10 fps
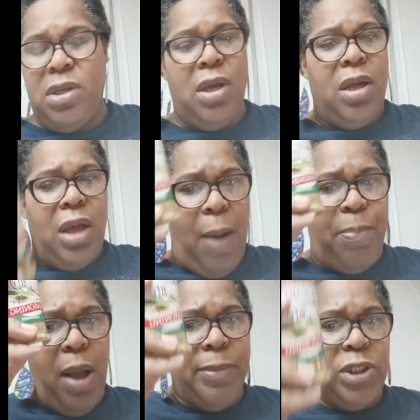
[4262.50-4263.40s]
I
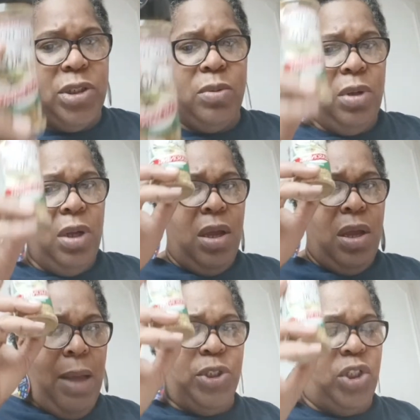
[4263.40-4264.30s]
promise you.
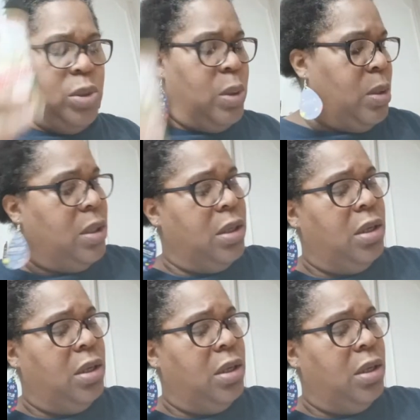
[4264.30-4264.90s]
I'm sure.